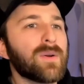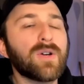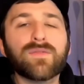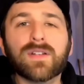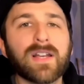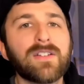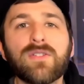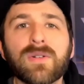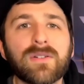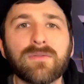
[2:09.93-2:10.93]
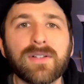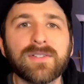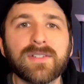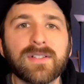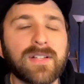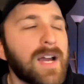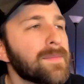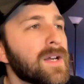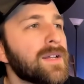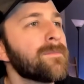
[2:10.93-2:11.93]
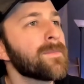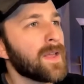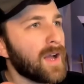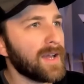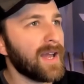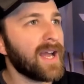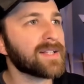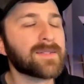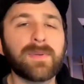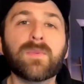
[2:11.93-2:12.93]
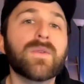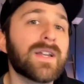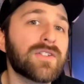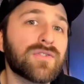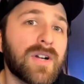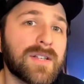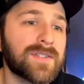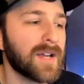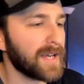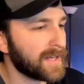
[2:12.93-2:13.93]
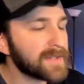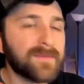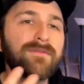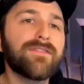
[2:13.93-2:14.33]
do I know if it can do it in a realistic timeline? I ask people that I trust. I get some